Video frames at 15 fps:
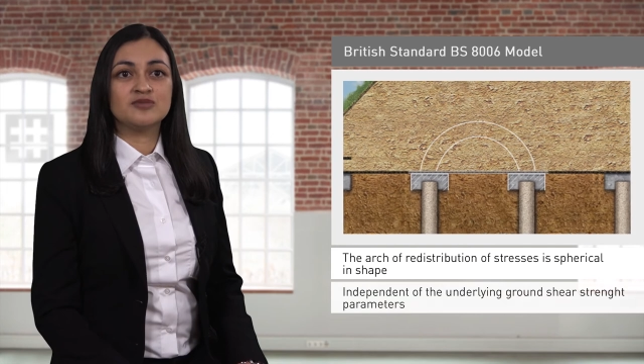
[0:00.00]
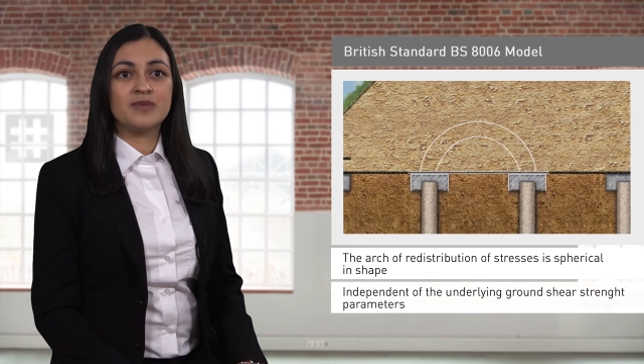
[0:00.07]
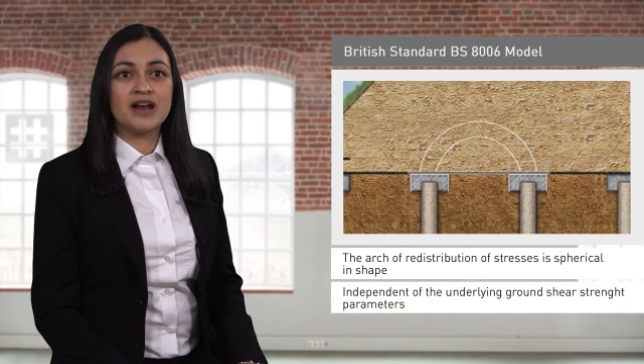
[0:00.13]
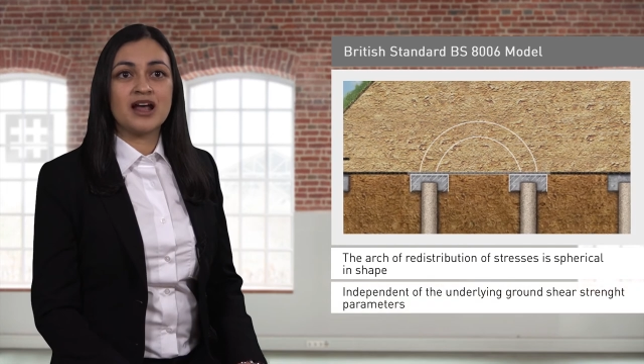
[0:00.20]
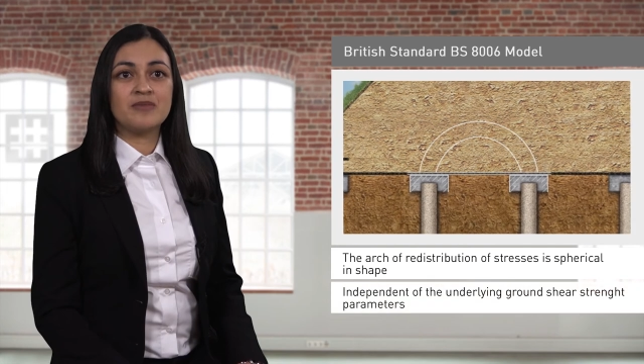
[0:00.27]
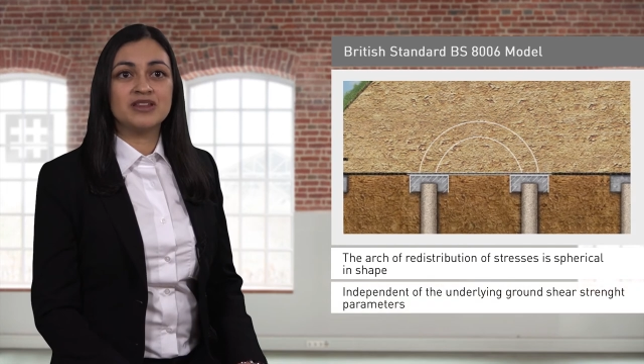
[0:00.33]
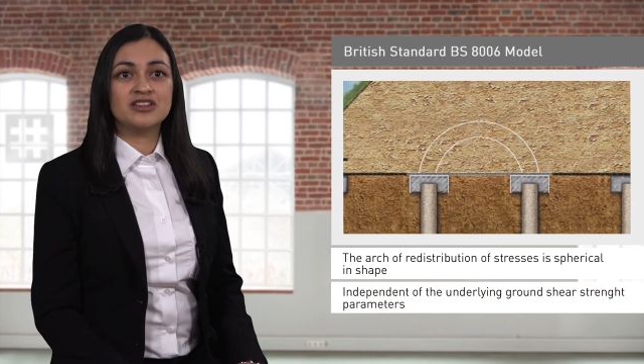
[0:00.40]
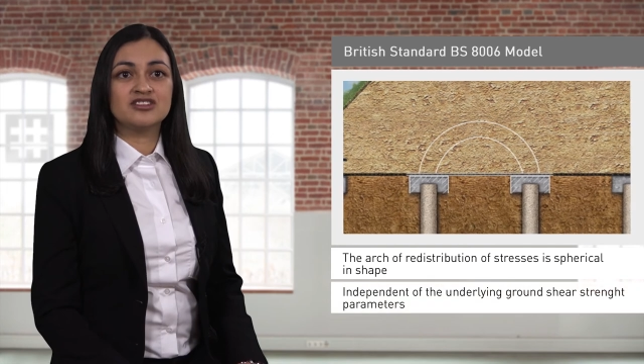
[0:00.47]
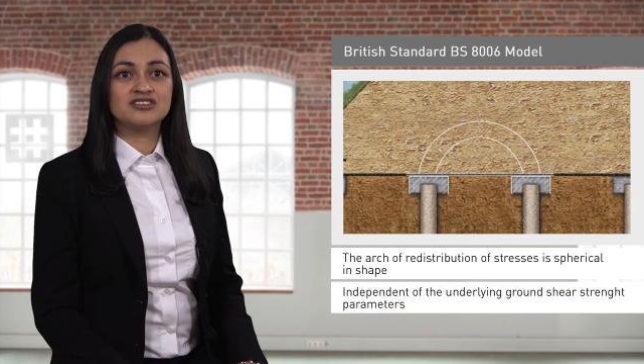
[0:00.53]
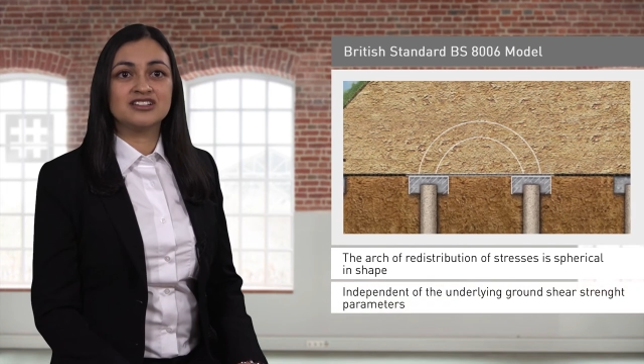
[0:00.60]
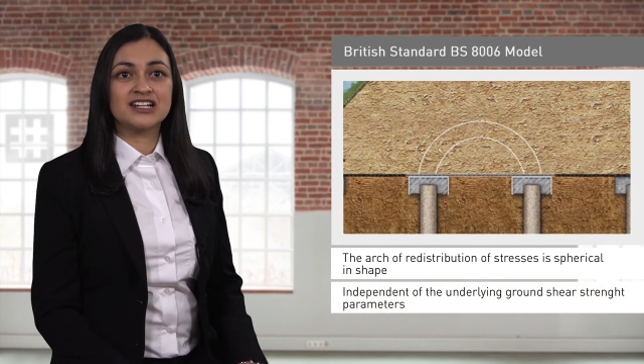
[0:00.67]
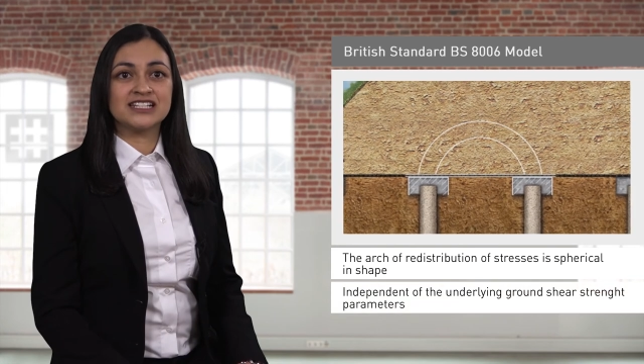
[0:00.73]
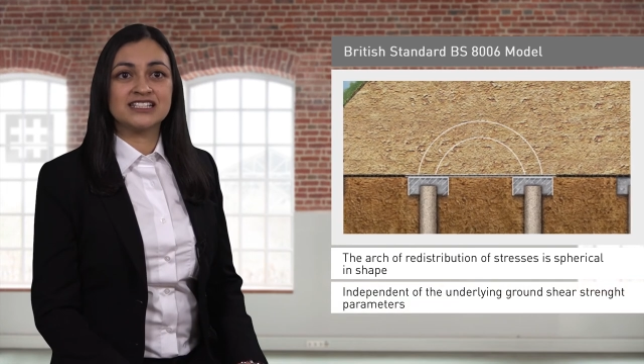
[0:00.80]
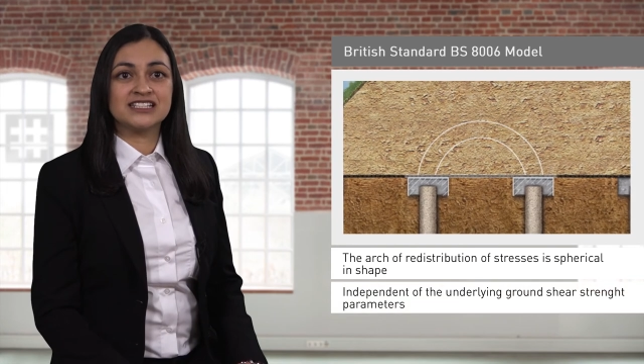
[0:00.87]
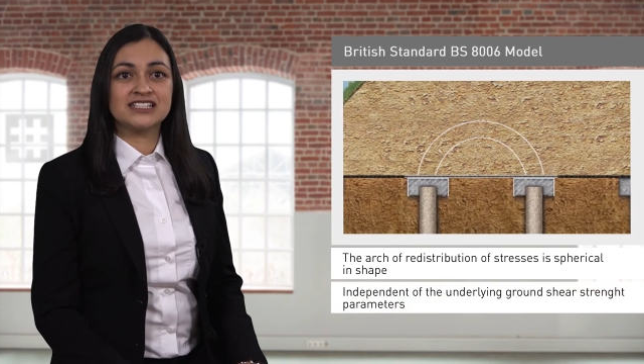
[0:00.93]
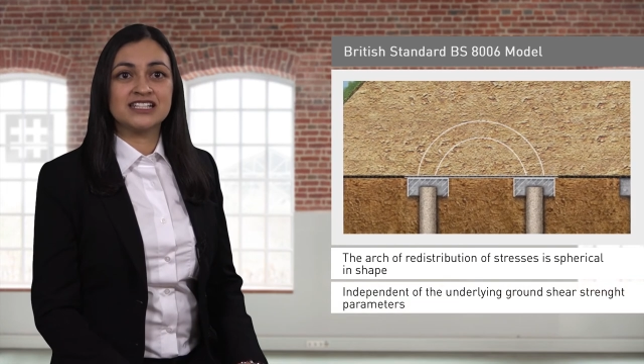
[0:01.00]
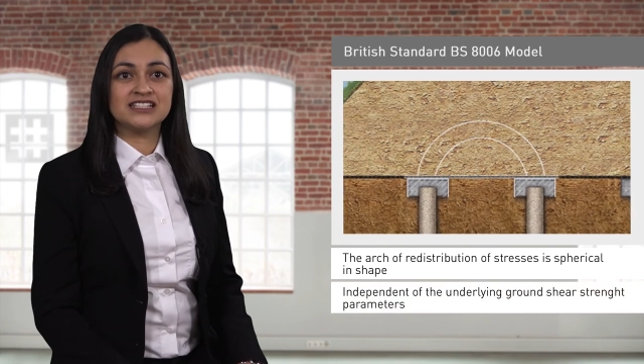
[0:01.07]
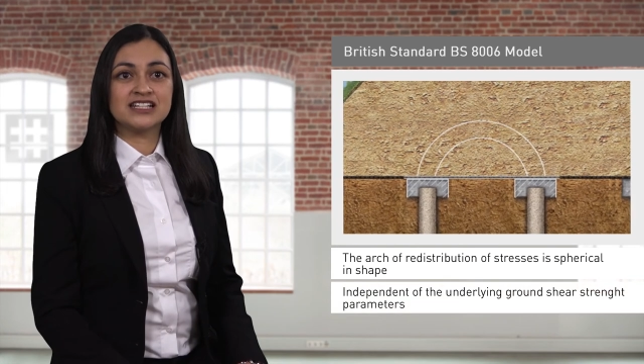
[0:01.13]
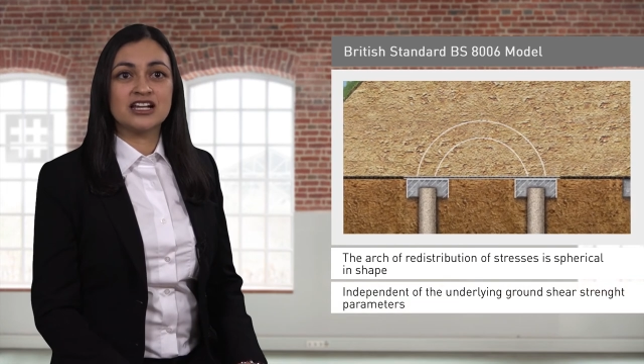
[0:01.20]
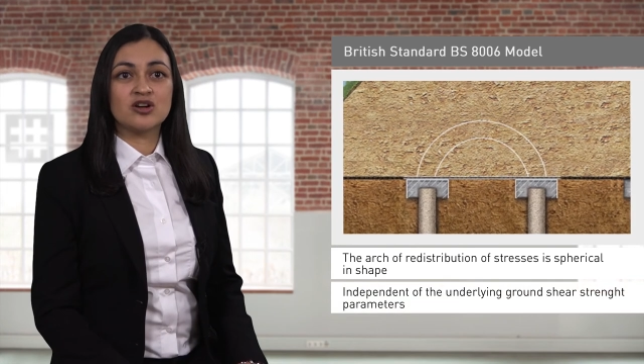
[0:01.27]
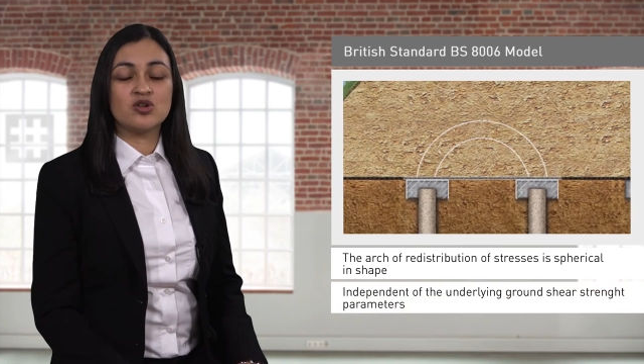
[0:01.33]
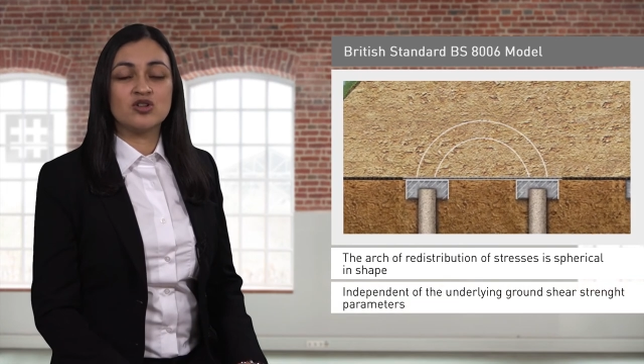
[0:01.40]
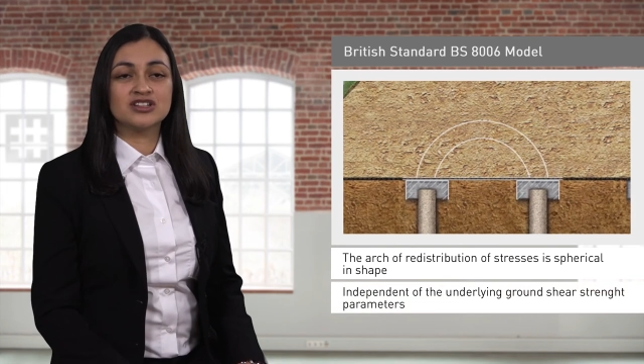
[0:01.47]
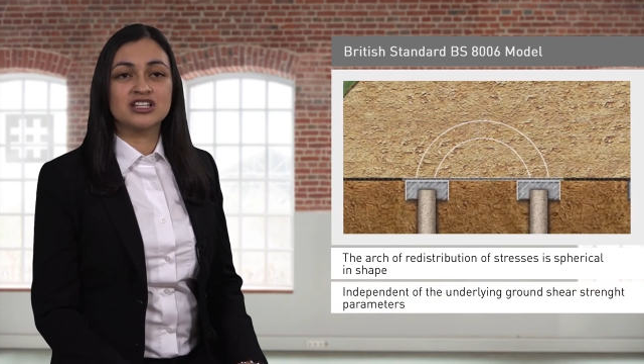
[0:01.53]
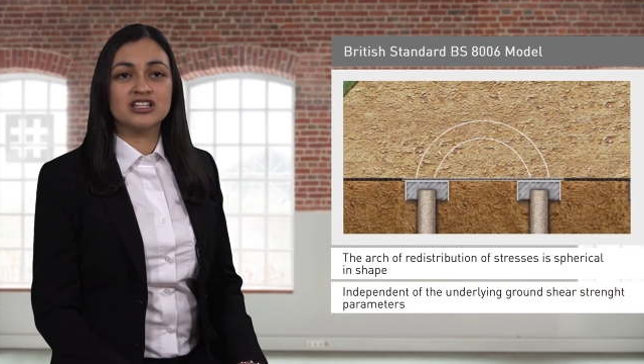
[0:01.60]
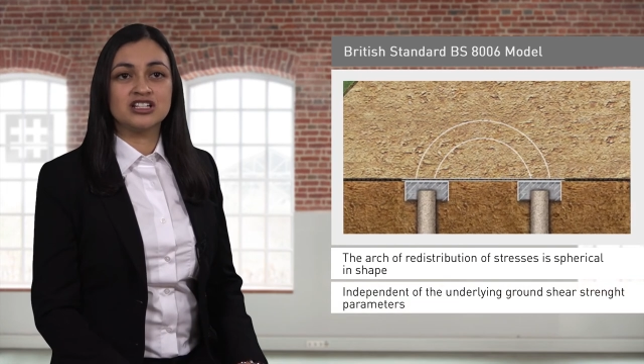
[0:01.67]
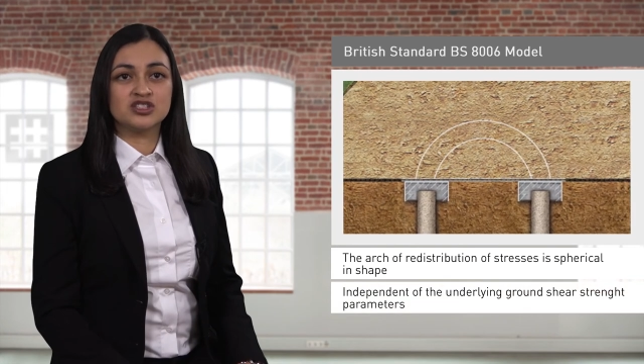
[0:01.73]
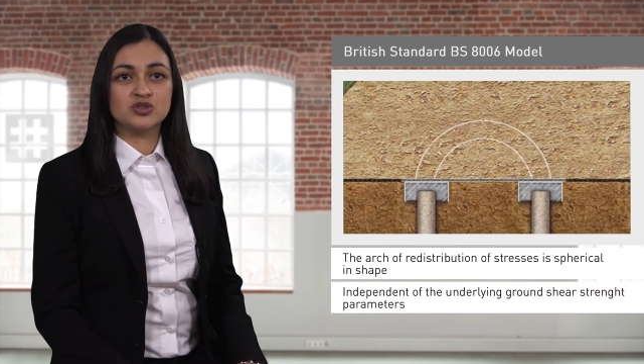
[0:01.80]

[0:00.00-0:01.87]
underlying ground shear strength